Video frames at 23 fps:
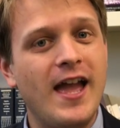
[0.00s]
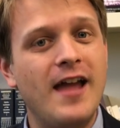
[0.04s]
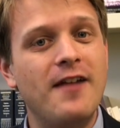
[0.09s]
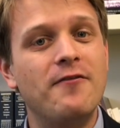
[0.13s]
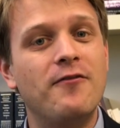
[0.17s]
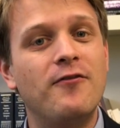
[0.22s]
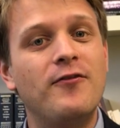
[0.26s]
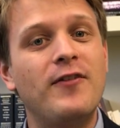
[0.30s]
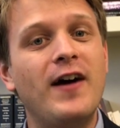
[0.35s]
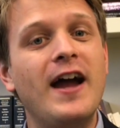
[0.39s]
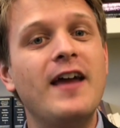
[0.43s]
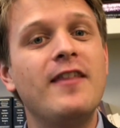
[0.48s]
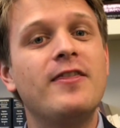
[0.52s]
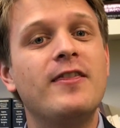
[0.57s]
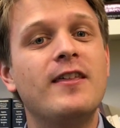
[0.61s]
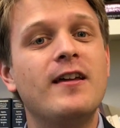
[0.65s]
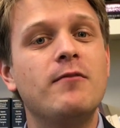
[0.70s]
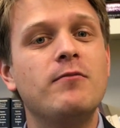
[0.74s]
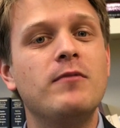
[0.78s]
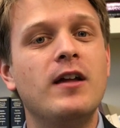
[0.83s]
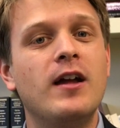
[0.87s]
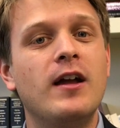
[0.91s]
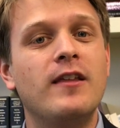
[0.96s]
Invite
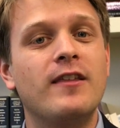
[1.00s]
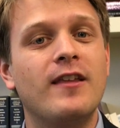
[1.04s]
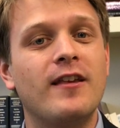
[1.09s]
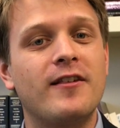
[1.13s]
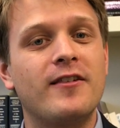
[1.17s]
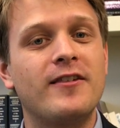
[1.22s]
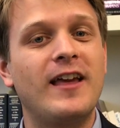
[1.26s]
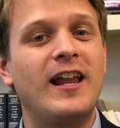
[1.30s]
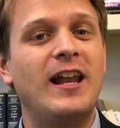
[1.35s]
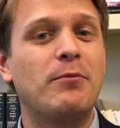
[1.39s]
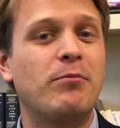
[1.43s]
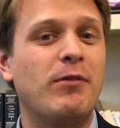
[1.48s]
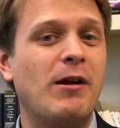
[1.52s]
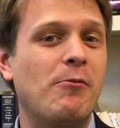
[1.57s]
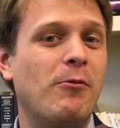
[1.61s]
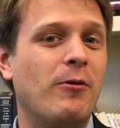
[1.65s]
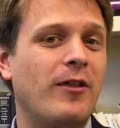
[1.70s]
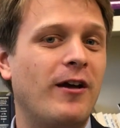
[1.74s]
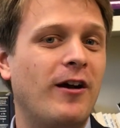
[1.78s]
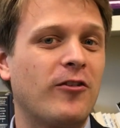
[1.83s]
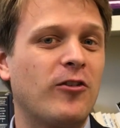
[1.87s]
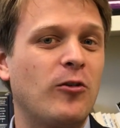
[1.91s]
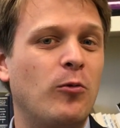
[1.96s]
them to celebrate
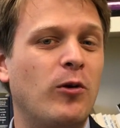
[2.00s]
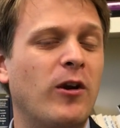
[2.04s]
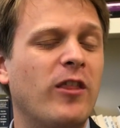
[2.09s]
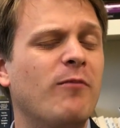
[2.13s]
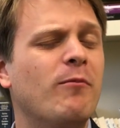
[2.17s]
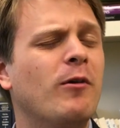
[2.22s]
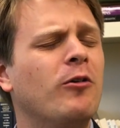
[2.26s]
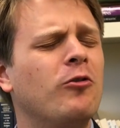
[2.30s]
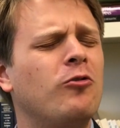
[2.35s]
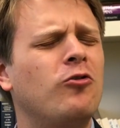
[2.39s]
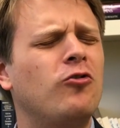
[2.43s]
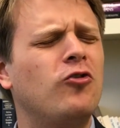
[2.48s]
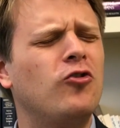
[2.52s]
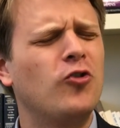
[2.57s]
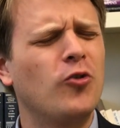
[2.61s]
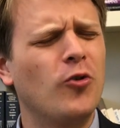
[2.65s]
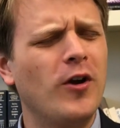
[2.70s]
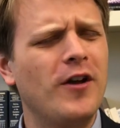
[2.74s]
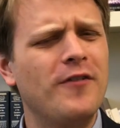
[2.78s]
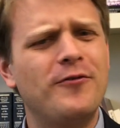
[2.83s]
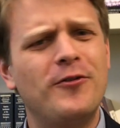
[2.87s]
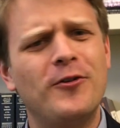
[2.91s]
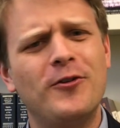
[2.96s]
with us on one of the most
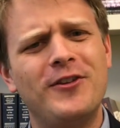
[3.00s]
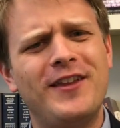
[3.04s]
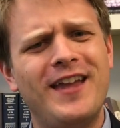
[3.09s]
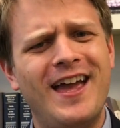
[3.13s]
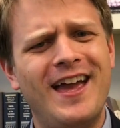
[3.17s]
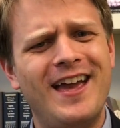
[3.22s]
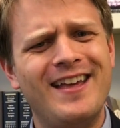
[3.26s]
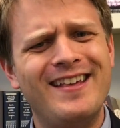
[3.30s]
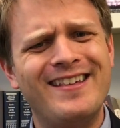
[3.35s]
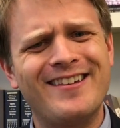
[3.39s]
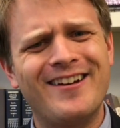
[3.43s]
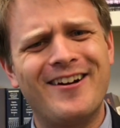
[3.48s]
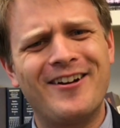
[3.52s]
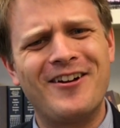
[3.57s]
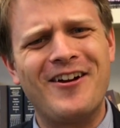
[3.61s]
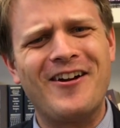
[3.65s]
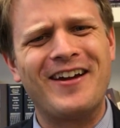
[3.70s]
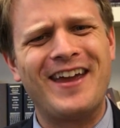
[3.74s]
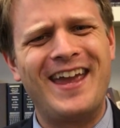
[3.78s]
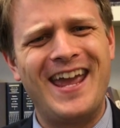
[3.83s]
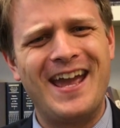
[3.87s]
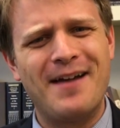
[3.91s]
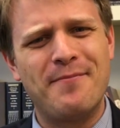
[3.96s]
joyful days on
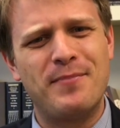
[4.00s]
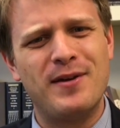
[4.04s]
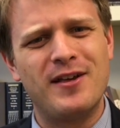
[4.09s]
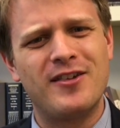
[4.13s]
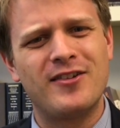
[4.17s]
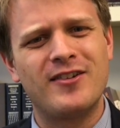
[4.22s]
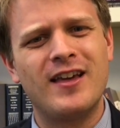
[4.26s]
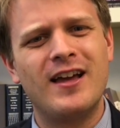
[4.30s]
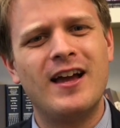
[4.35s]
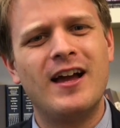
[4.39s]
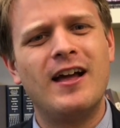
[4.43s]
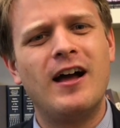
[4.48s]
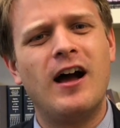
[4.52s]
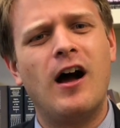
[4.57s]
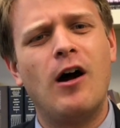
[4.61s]
our campus.